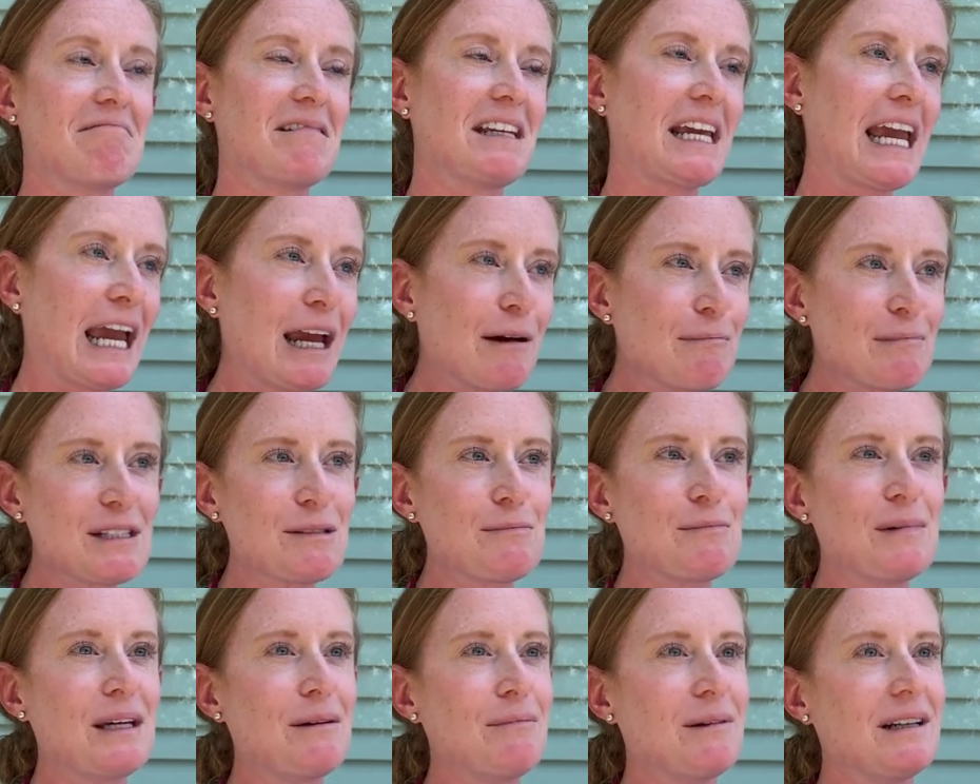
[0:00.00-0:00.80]
came to
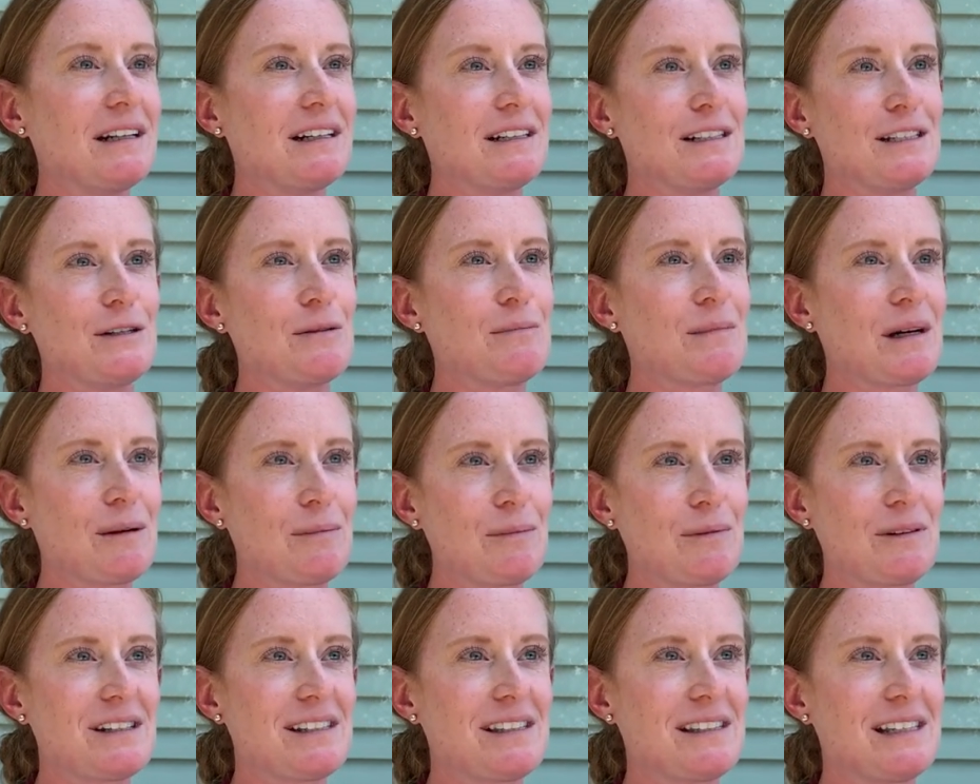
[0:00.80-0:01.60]
Beebe to do my
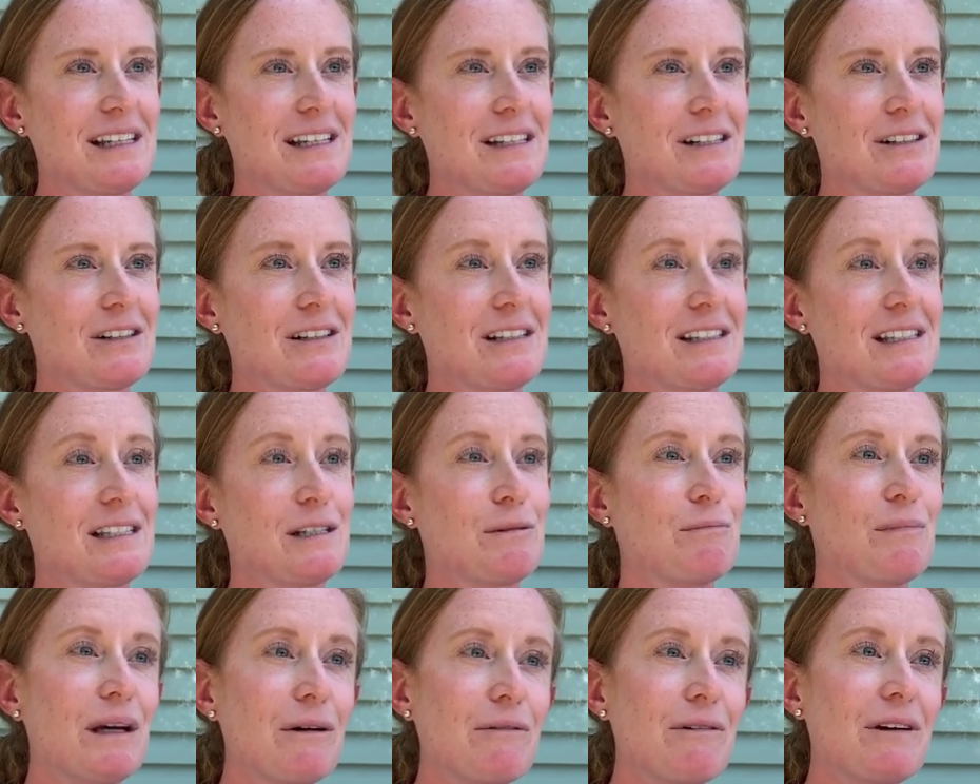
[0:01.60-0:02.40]
procedures,
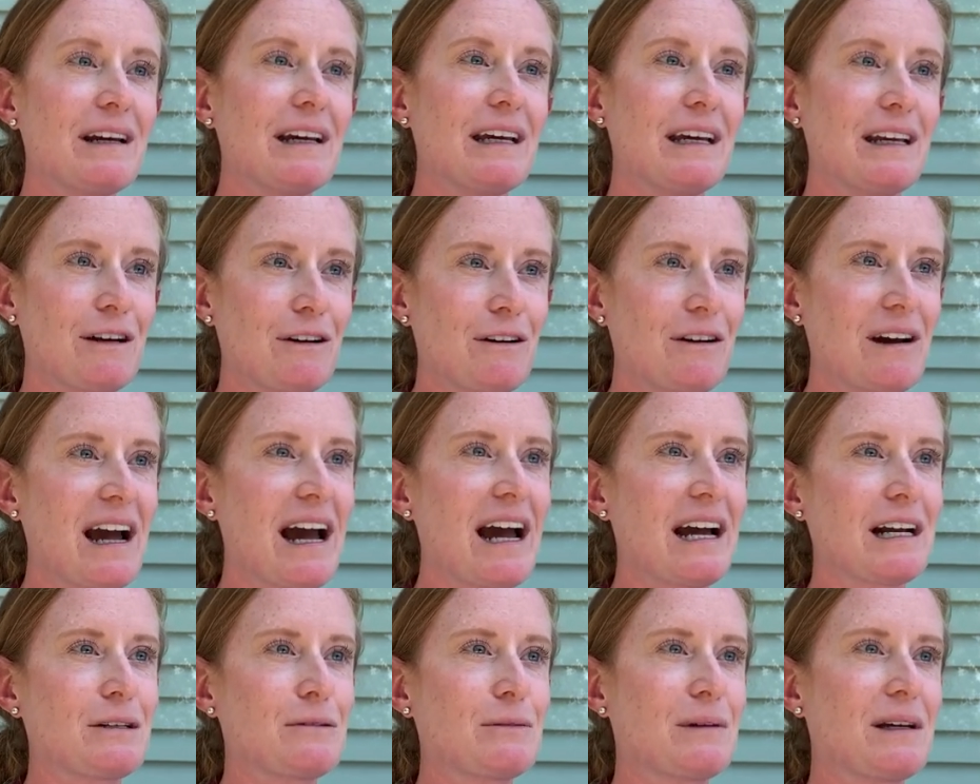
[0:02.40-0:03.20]
to be able to
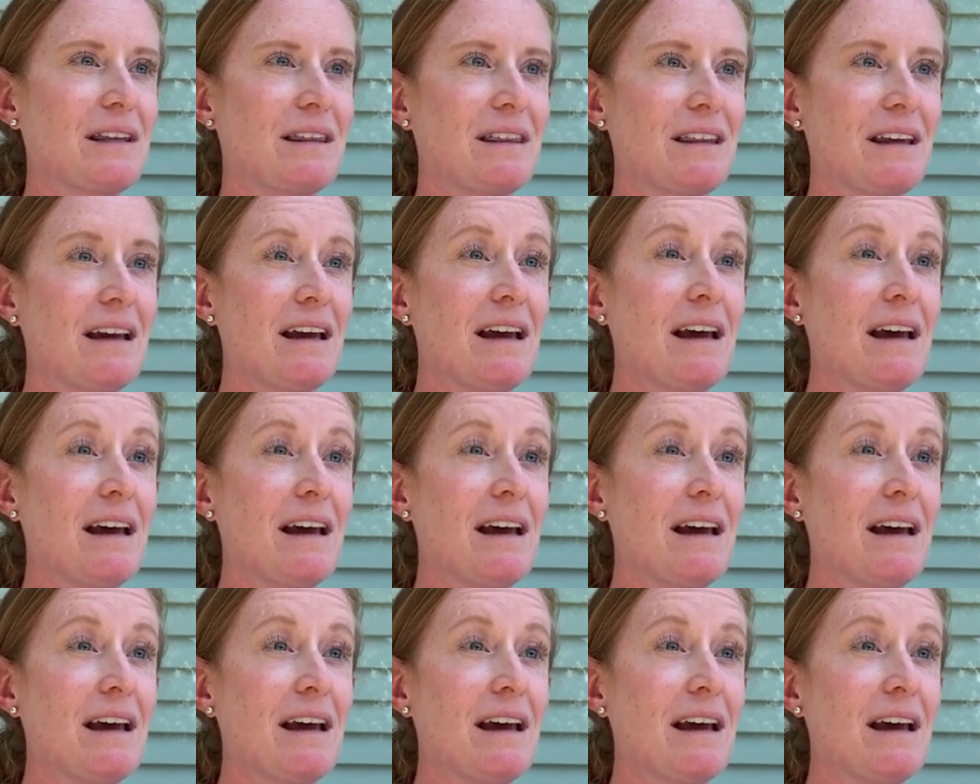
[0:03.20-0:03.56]
interact with